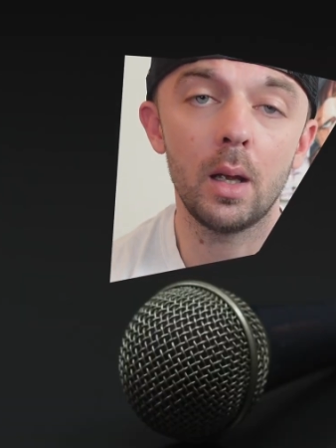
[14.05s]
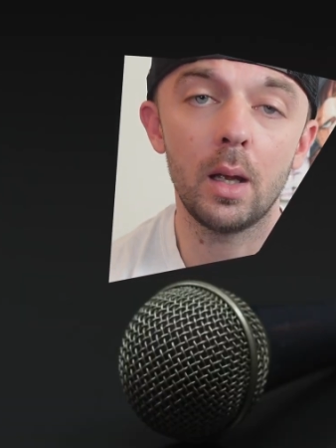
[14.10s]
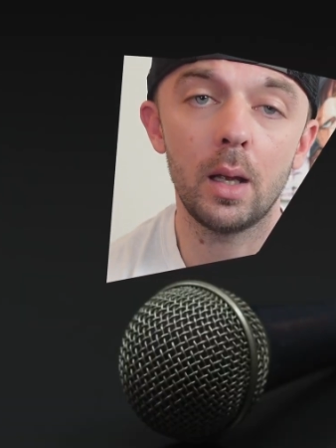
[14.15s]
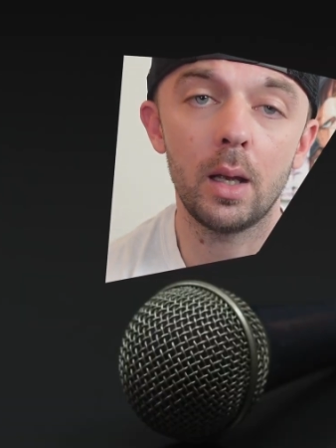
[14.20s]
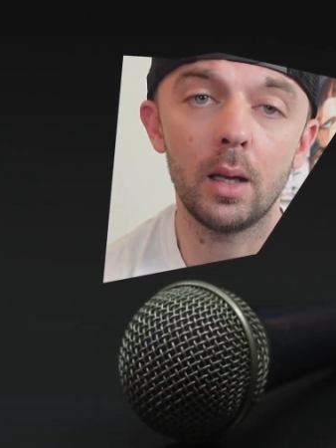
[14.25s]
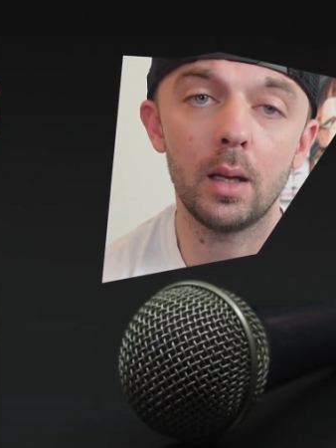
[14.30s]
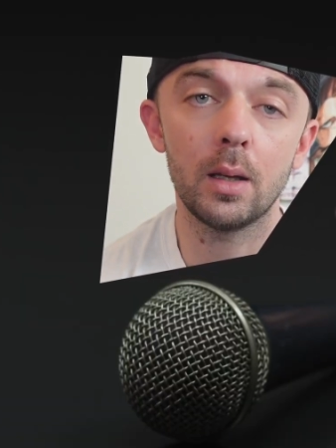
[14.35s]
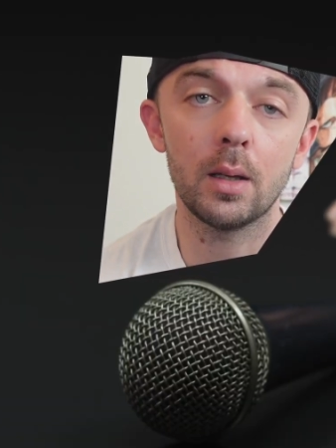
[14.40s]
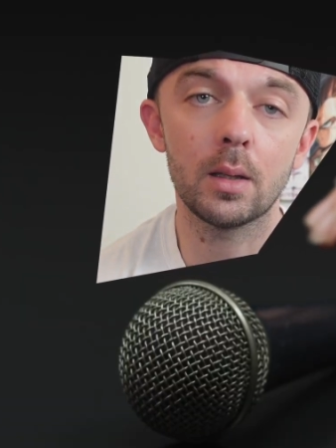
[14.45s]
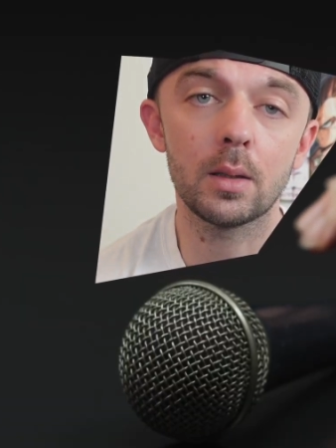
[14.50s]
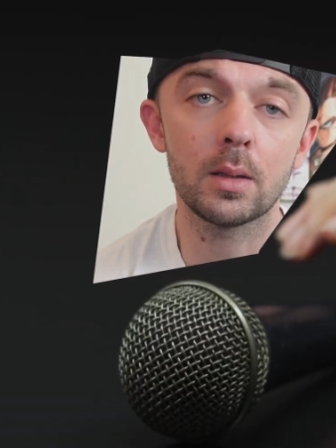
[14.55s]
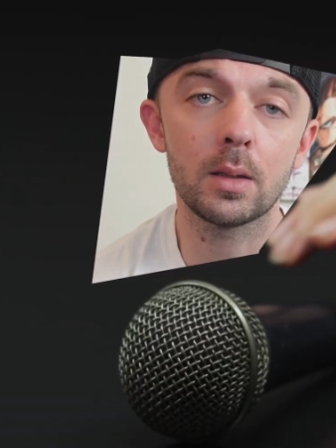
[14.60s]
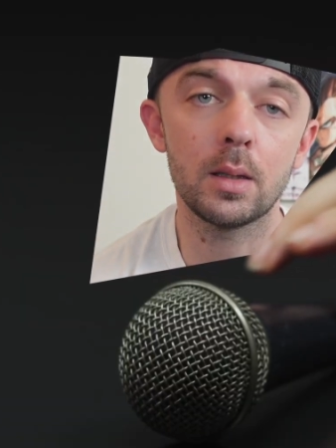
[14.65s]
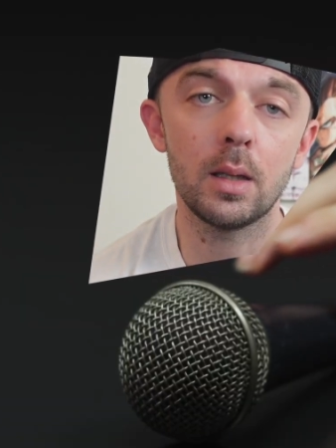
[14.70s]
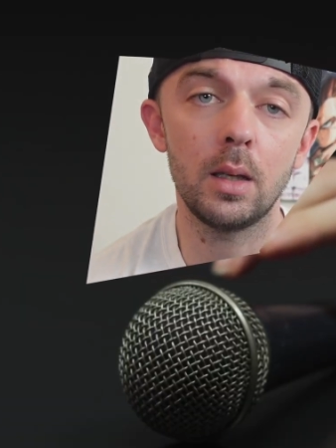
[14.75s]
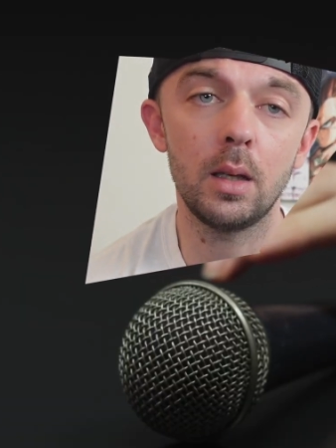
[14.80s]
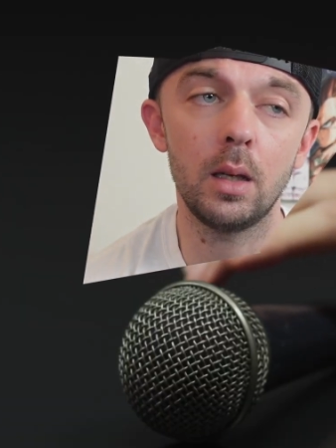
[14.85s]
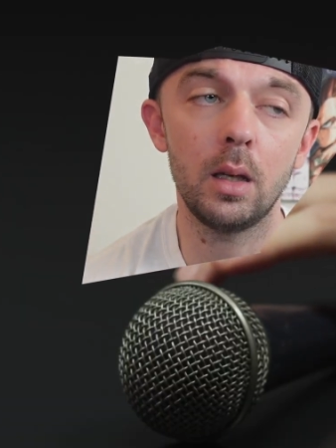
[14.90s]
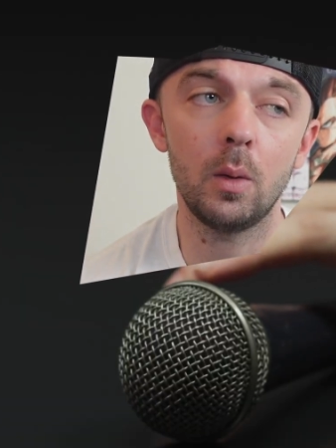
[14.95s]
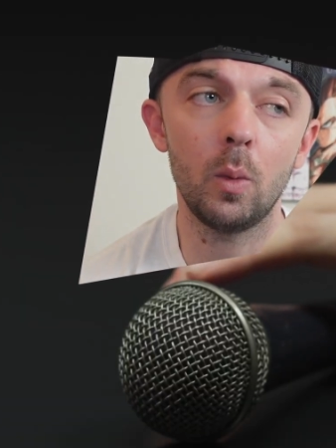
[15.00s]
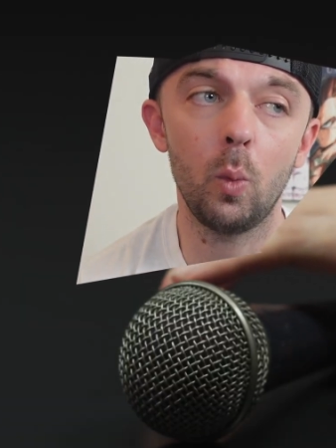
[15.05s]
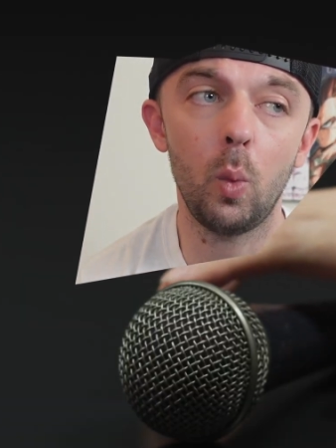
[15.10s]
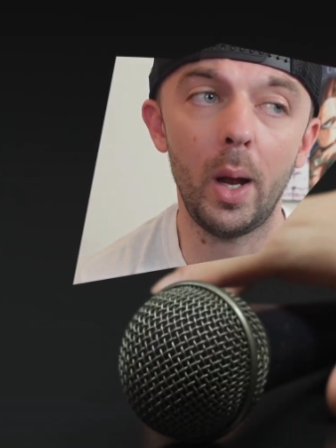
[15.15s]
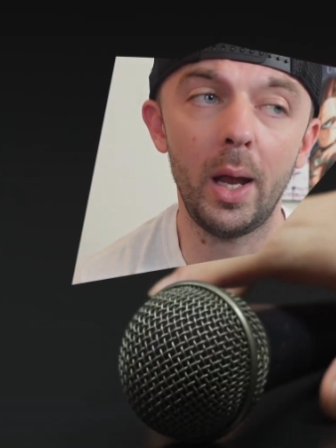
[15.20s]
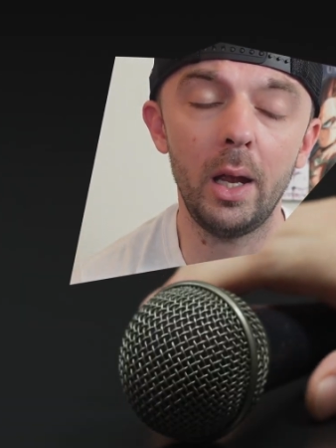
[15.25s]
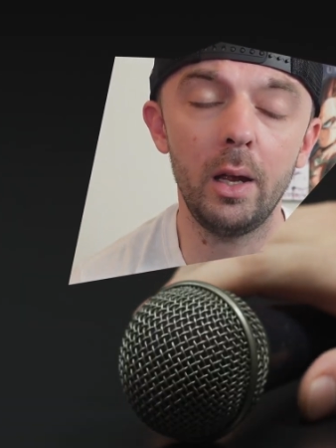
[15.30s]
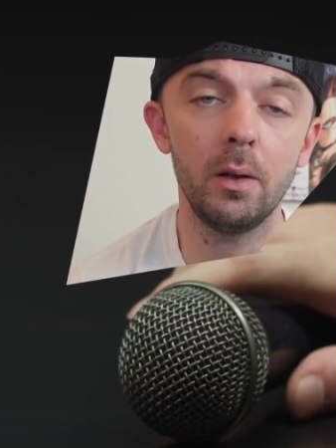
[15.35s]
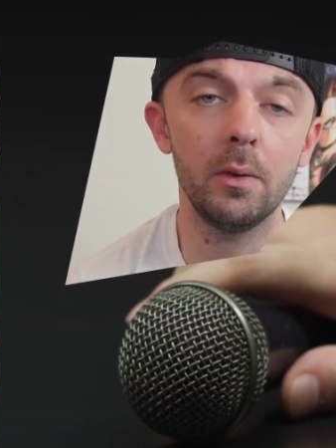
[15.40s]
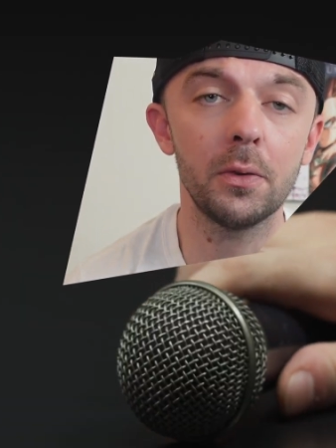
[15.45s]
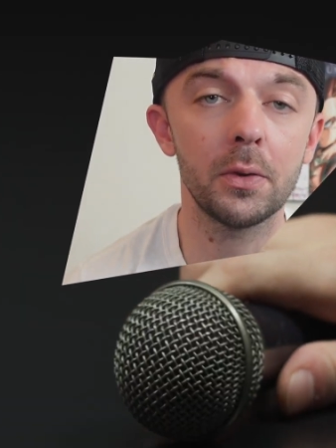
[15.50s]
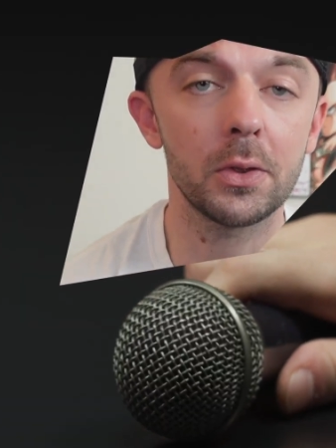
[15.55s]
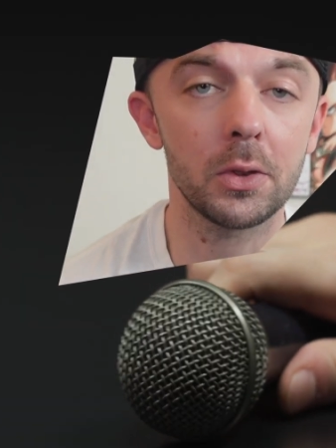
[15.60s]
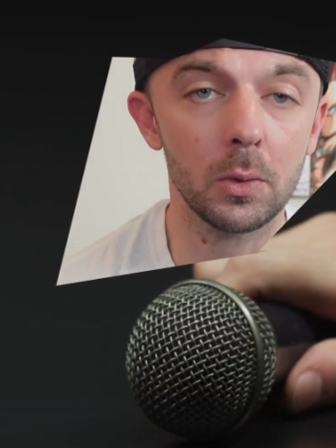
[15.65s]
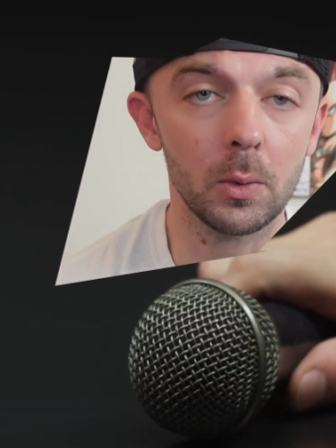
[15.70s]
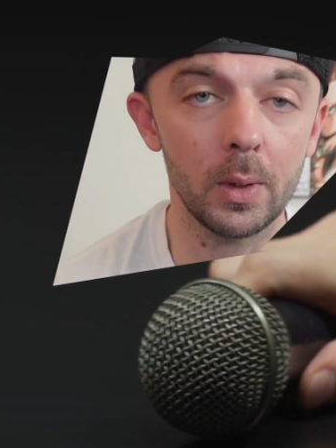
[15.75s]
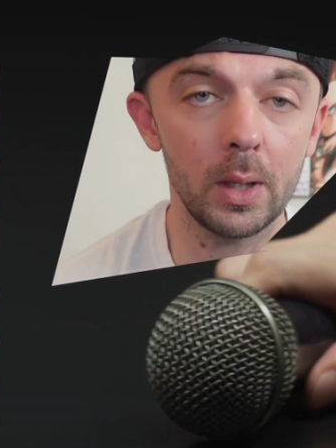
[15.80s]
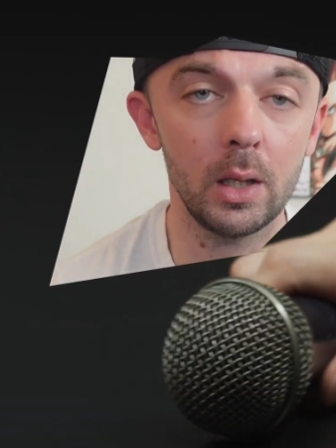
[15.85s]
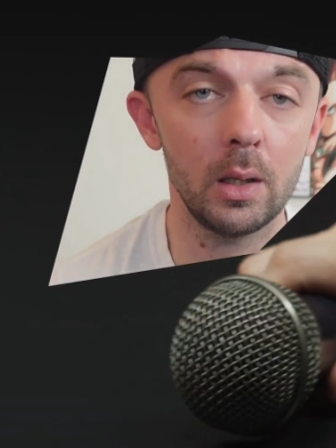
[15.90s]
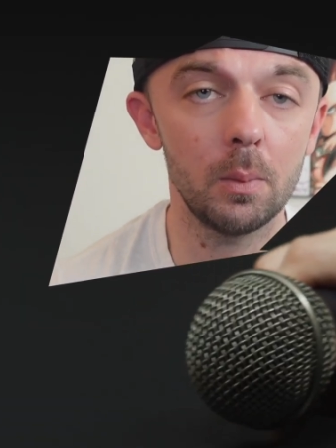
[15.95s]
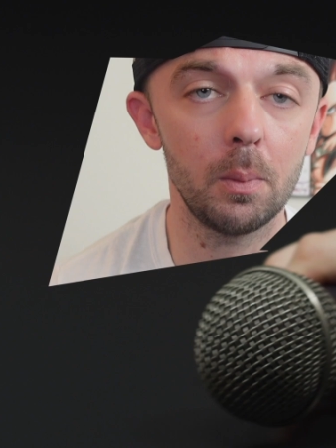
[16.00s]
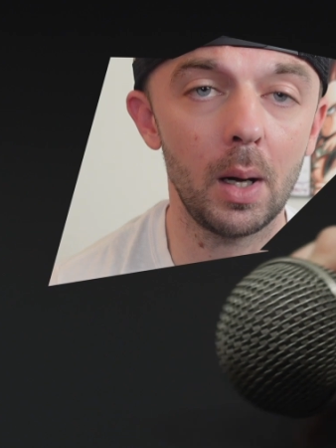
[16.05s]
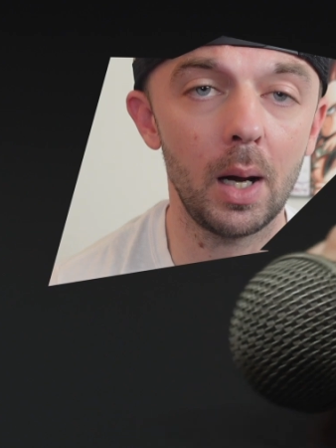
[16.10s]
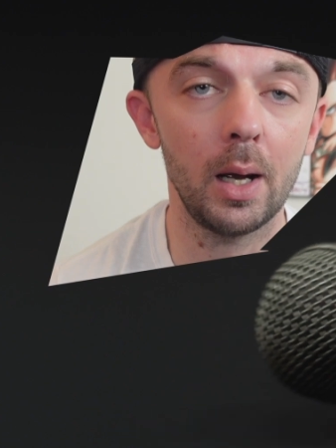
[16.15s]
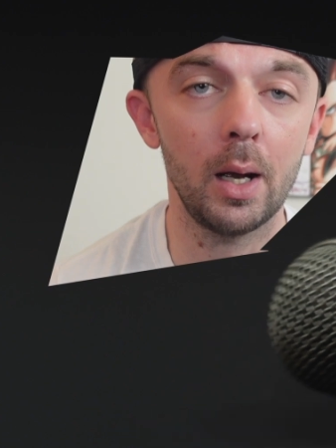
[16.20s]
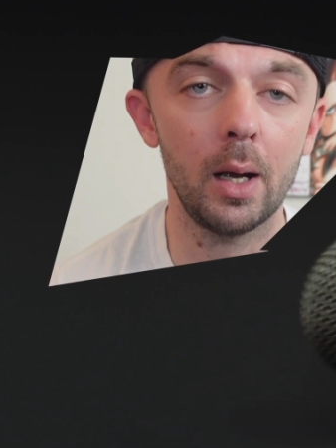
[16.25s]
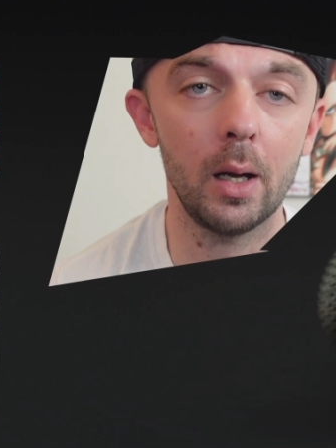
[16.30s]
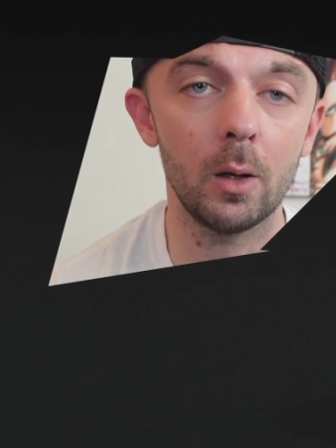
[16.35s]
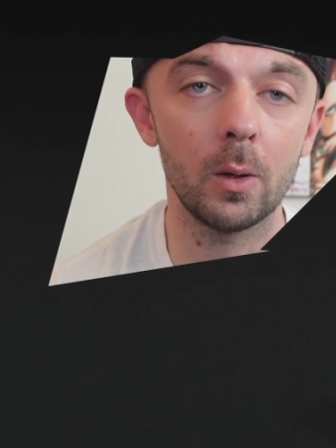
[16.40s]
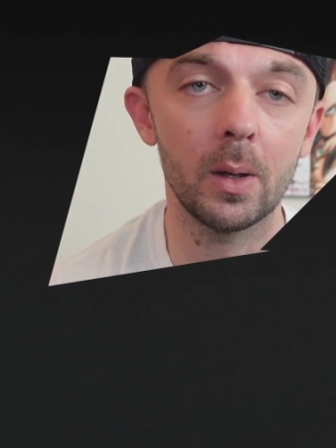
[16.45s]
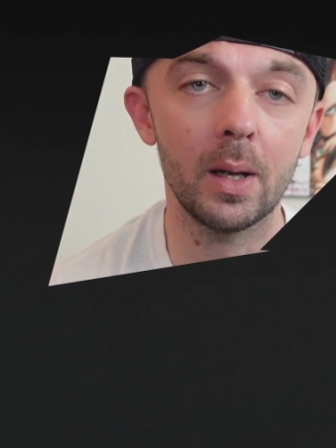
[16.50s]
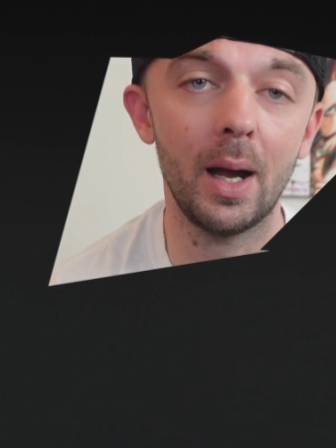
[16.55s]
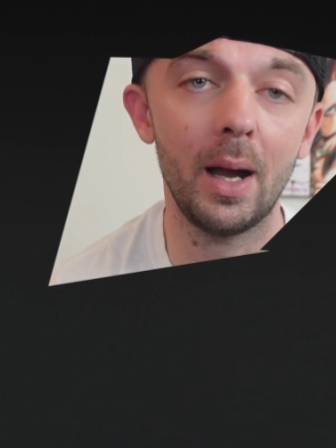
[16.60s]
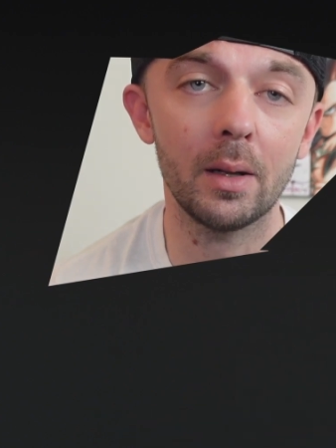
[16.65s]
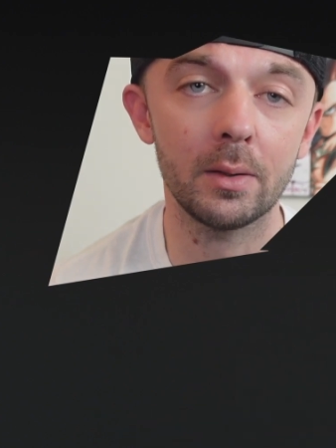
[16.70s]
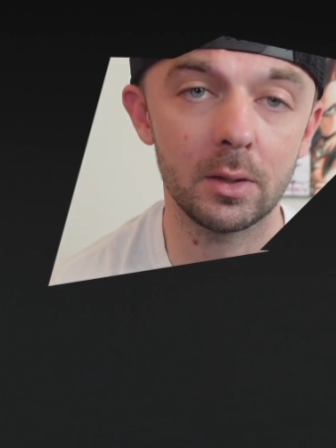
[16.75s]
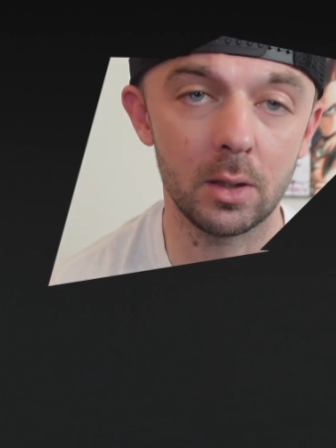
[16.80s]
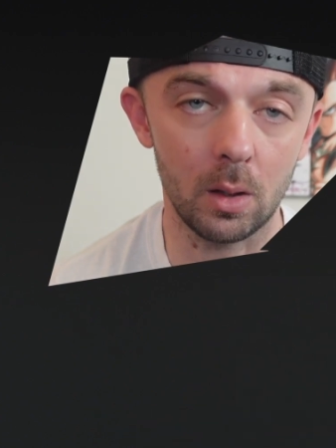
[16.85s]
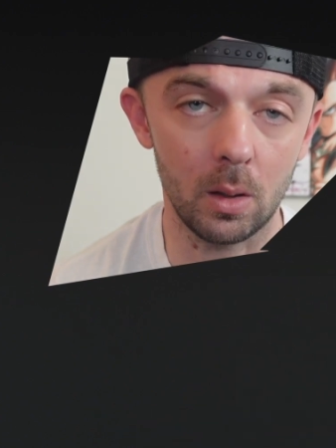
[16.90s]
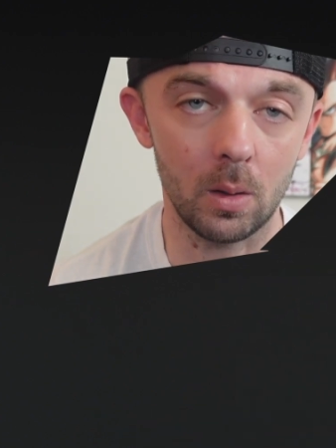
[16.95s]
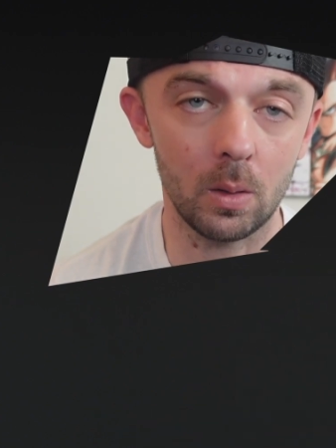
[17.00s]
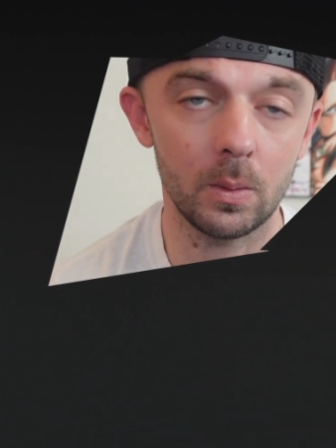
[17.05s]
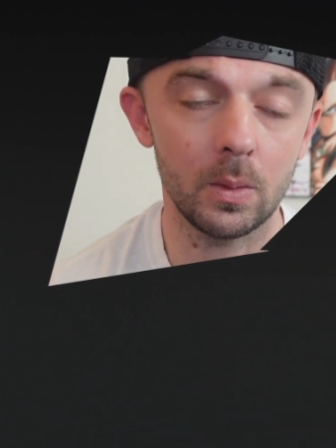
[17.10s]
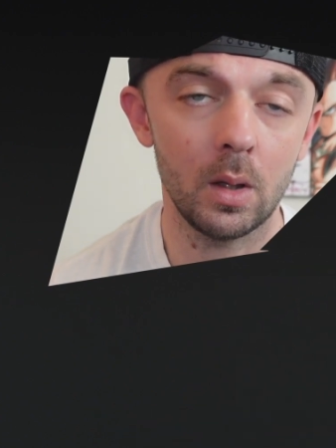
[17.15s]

is the Wave3 by Elgato.